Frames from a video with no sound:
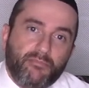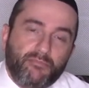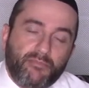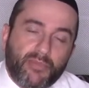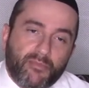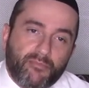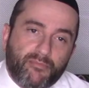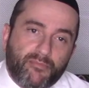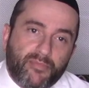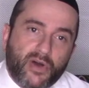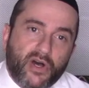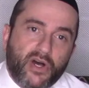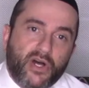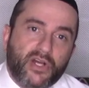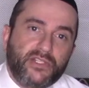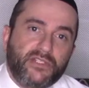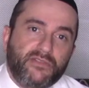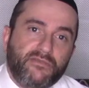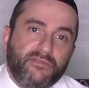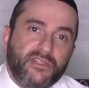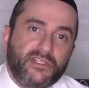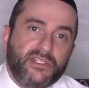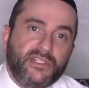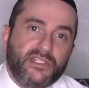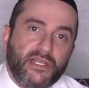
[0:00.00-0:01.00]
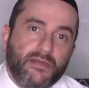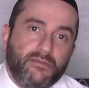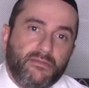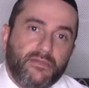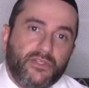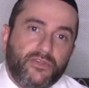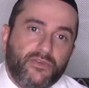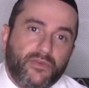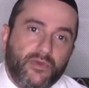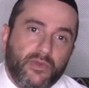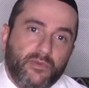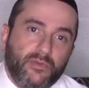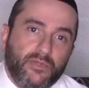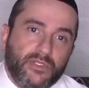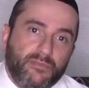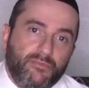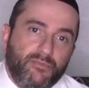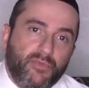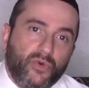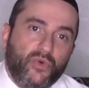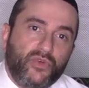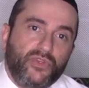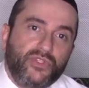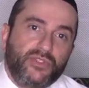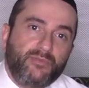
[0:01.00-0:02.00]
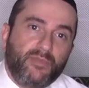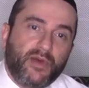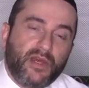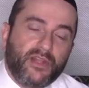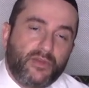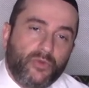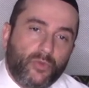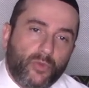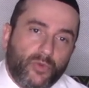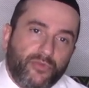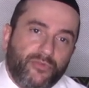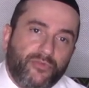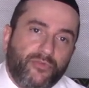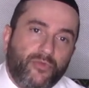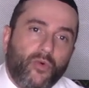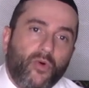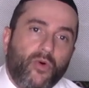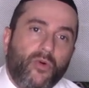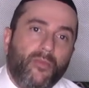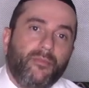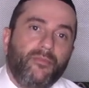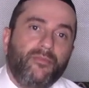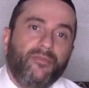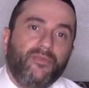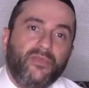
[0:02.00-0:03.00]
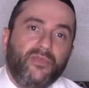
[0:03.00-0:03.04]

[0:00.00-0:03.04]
But part of the cemetery was bought by the Reform.